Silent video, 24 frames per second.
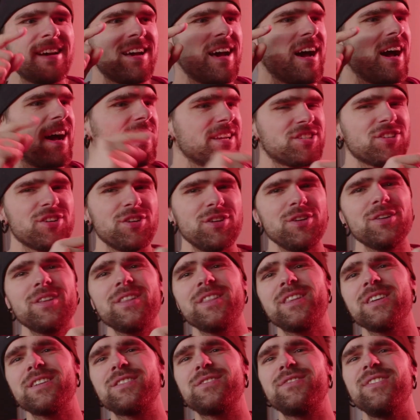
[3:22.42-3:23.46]
I show you in
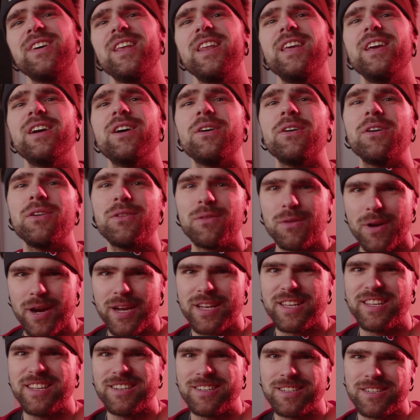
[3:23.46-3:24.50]
this video right
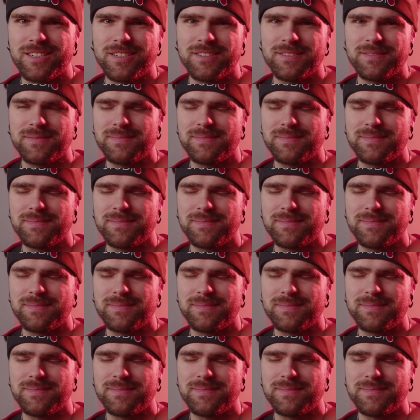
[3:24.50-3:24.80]
here.